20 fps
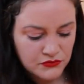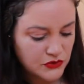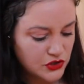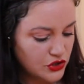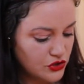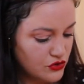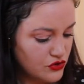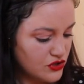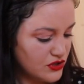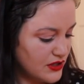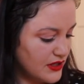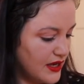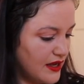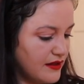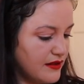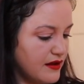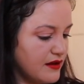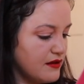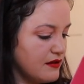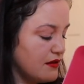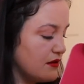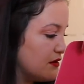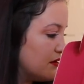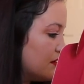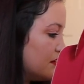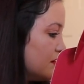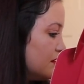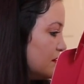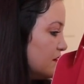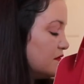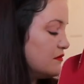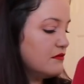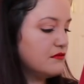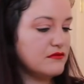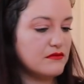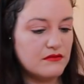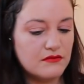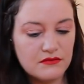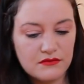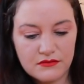You usually get like a little
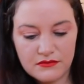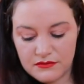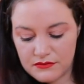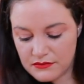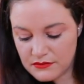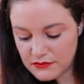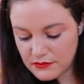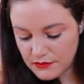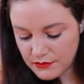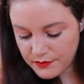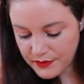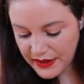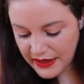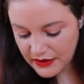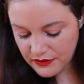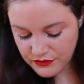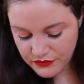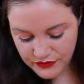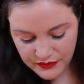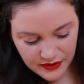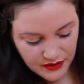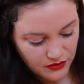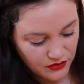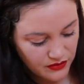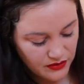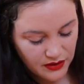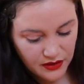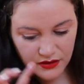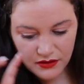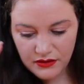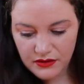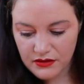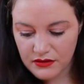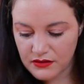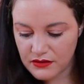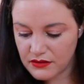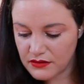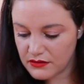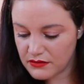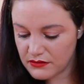pamphlet or like a
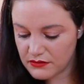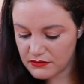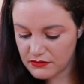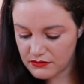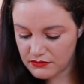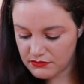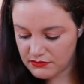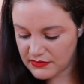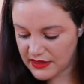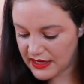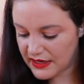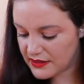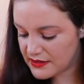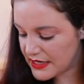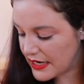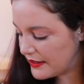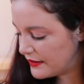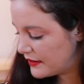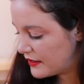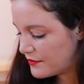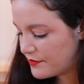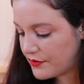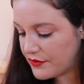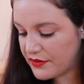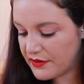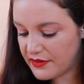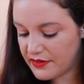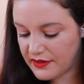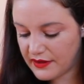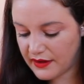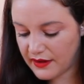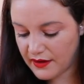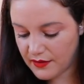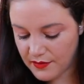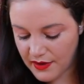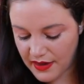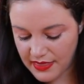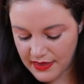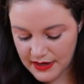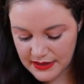little thing telling about the
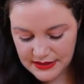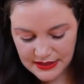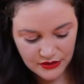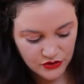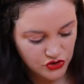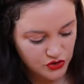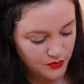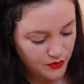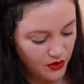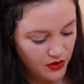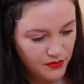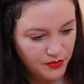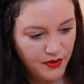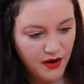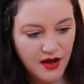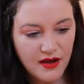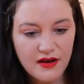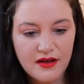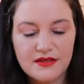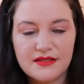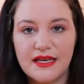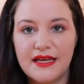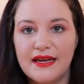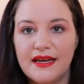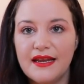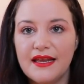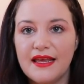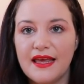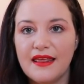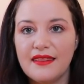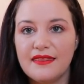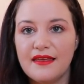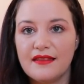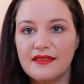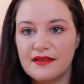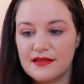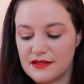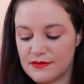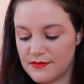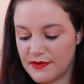theme, and then it tells you all the products. I didn't get
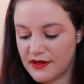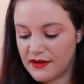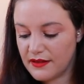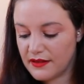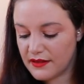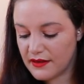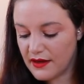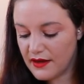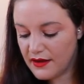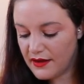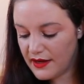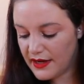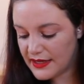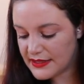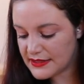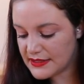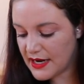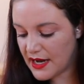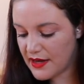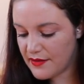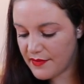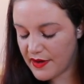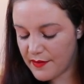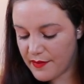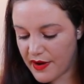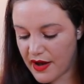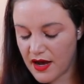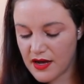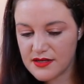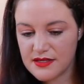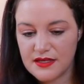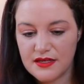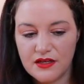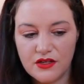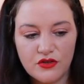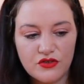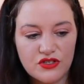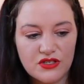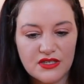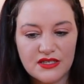that this month. It's not in my box, and it
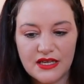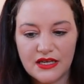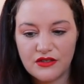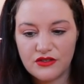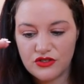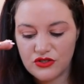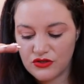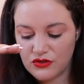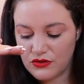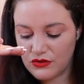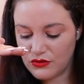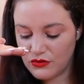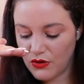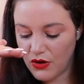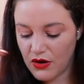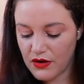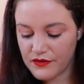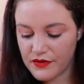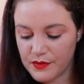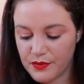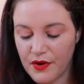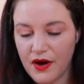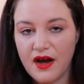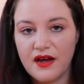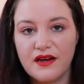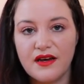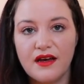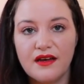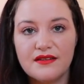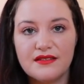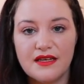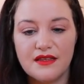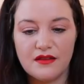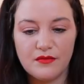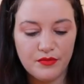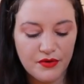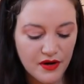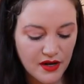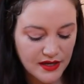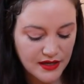usually tells you all the products and the
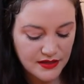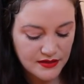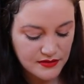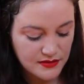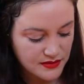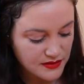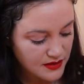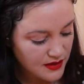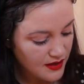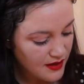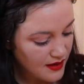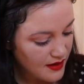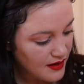price.